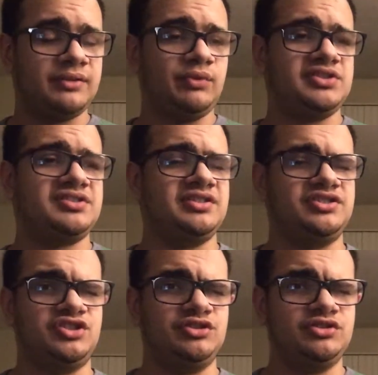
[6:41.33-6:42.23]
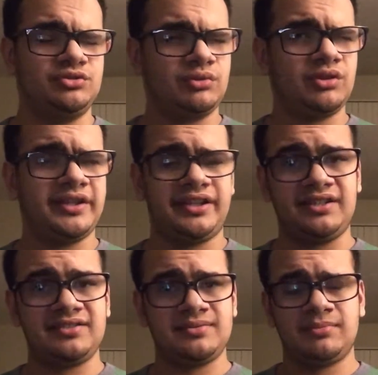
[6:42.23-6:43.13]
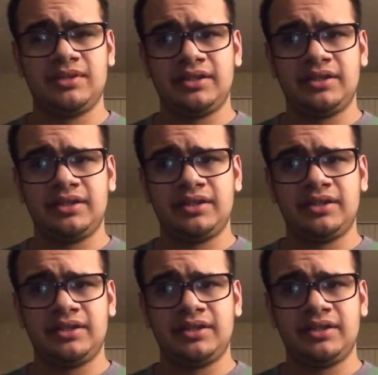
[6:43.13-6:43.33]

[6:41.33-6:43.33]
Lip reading: which is the JuJu world, I guess.